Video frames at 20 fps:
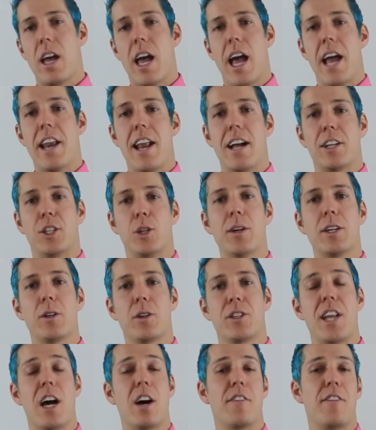and now 2 ear
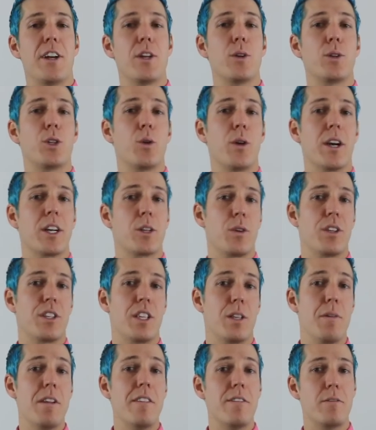twists. Now if I do 2 ear twists
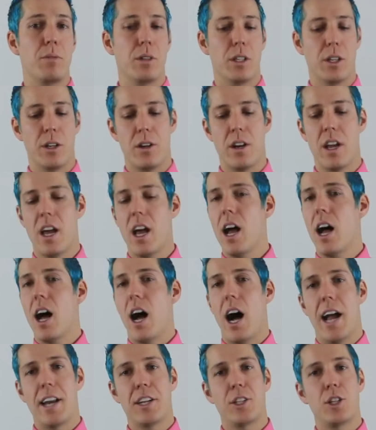in the middle of the balloon,
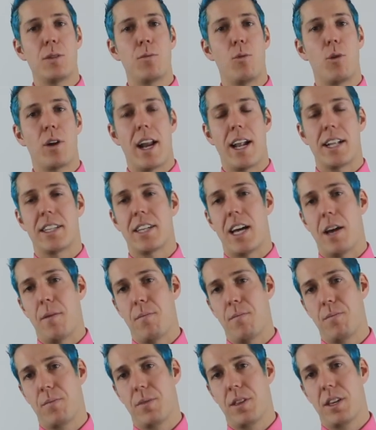I just do them one at a time,
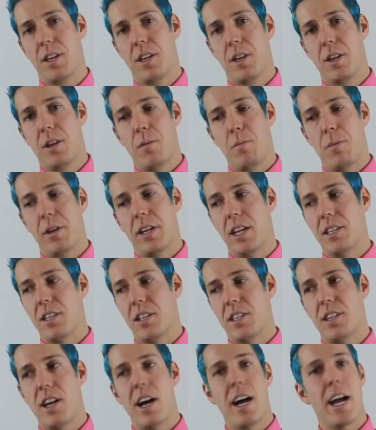because
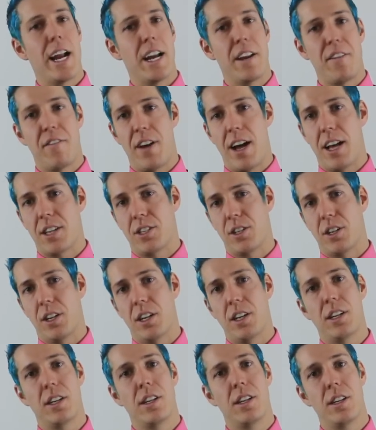it's not any faster
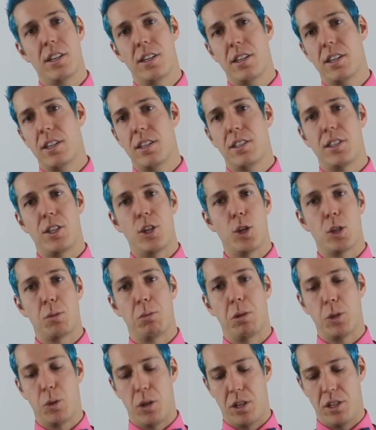to do a
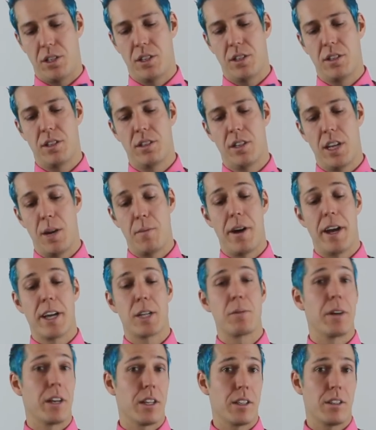split twist, in my
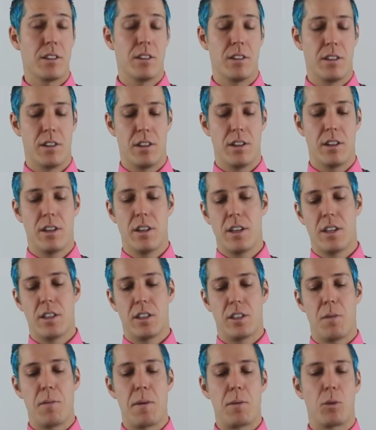experience.
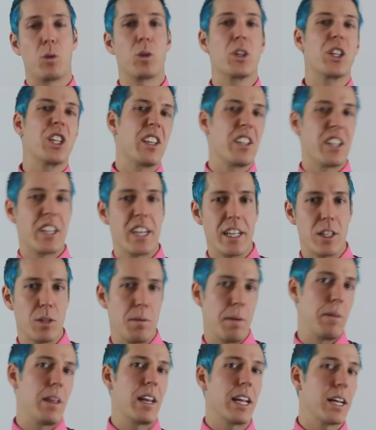Some people are really good at techniques,
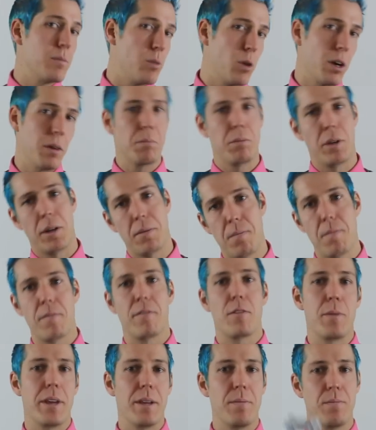maybe they like it more. But
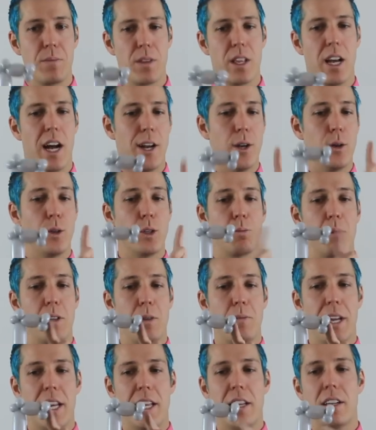for me, I do split in
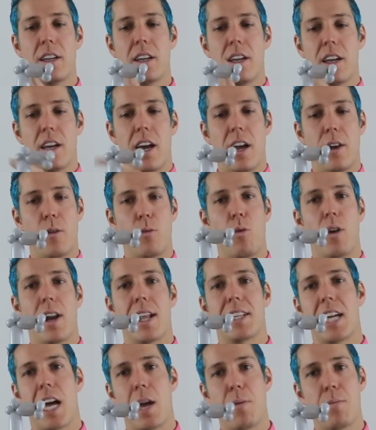the beginning, and one
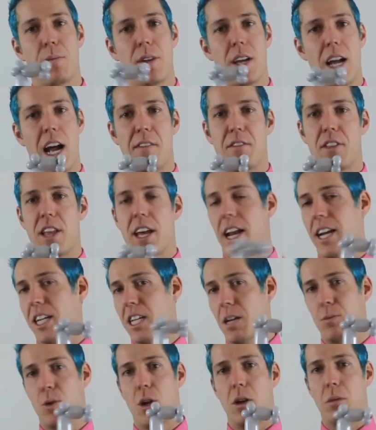at a time after that,
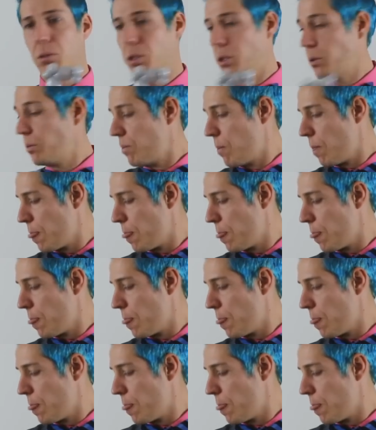anytime throughout a balloon.